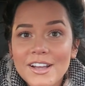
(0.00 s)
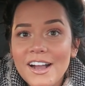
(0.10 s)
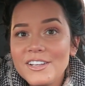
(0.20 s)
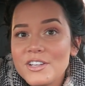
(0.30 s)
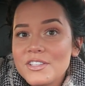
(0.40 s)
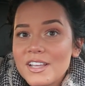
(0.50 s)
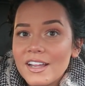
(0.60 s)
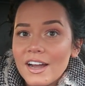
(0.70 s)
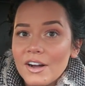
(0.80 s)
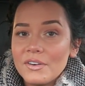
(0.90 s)
I just
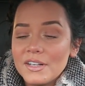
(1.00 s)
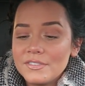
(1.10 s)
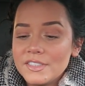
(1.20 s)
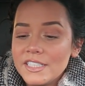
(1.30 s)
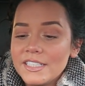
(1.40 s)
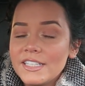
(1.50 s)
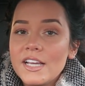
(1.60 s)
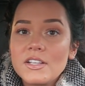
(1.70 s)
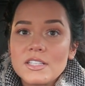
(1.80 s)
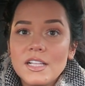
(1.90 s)
got out of the
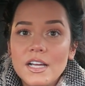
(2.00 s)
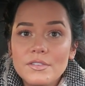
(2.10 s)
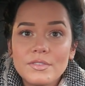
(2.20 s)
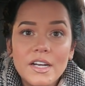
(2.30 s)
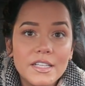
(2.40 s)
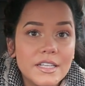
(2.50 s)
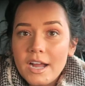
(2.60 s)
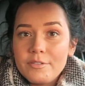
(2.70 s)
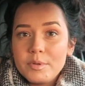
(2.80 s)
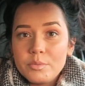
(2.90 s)
nail salon finally.
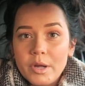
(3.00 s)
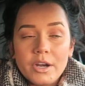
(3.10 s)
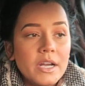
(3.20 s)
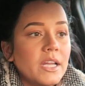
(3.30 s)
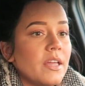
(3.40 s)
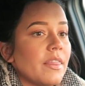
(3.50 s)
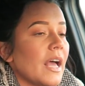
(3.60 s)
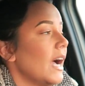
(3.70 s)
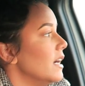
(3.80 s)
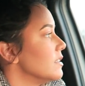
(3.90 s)
I've been wearing
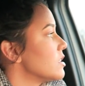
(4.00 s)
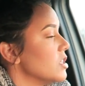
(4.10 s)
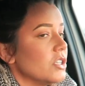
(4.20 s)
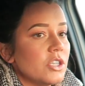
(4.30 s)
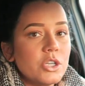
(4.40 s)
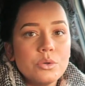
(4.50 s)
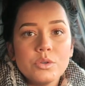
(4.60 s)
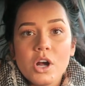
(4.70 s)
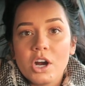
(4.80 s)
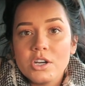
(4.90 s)
that new
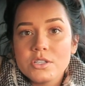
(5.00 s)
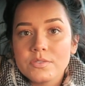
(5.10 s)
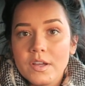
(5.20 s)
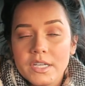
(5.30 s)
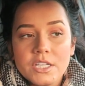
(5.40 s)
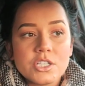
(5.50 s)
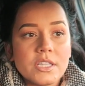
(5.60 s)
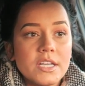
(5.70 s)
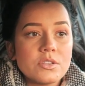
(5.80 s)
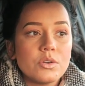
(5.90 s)
NARS
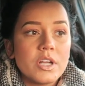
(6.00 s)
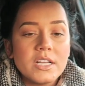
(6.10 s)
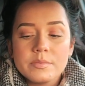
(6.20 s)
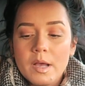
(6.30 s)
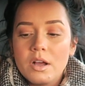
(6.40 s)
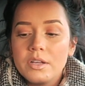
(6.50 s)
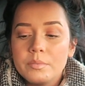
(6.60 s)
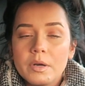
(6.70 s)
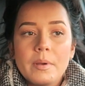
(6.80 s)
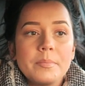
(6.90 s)
foundation that I told you guys about in
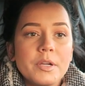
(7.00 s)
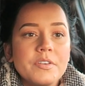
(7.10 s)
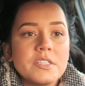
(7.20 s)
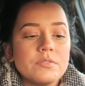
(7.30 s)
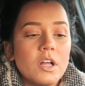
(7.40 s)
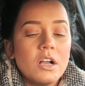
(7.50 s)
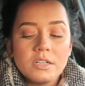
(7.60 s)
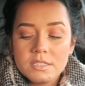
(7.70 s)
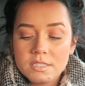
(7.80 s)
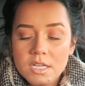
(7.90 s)
one of my previous
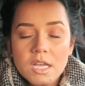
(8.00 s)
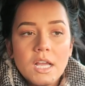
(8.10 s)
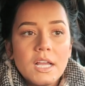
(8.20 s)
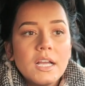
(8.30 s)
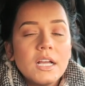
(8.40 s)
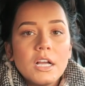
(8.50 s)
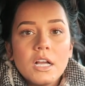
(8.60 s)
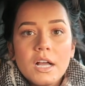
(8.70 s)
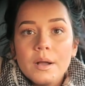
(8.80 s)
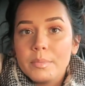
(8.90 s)
vlogs.
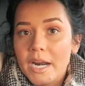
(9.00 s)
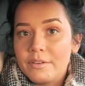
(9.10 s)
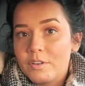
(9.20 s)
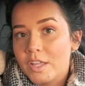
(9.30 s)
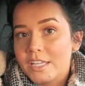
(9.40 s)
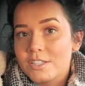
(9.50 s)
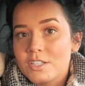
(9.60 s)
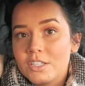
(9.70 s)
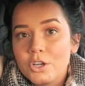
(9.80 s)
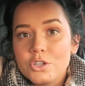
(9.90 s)
But I feel like it's
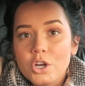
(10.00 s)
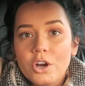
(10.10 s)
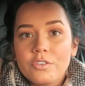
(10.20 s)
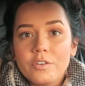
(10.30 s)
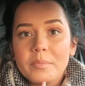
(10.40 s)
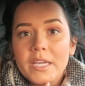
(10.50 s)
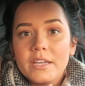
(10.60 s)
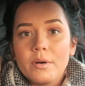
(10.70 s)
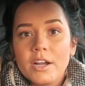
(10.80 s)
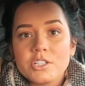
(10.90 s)
a little dark for
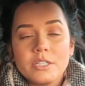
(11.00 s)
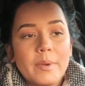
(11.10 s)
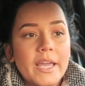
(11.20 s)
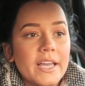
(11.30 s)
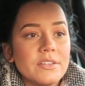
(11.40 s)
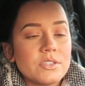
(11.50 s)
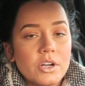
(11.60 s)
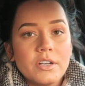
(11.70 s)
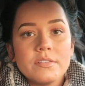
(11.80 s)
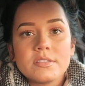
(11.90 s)
me. Well, actually my hands
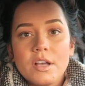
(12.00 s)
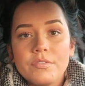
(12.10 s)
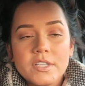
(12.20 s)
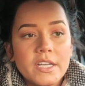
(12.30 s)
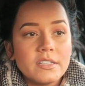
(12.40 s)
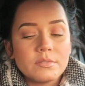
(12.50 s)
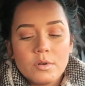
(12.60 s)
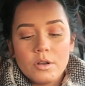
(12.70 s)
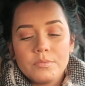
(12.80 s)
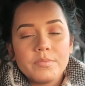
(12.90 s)
aren't self-tanned.
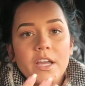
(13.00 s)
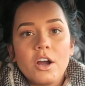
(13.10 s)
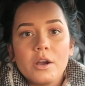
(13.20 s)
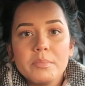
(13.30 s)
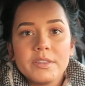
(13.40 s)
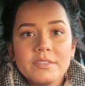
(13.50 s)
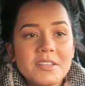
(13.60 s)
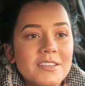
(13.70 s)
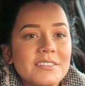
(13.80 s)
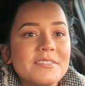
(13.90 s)
Well, they are, but
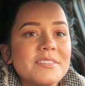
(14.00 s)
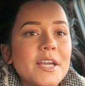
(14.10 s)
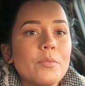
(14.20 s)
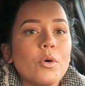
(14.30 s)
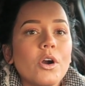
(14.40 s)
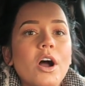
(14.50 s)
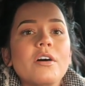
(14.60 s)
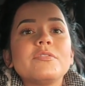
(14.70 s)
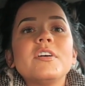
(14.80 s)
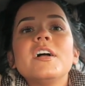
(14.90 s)
it wore off.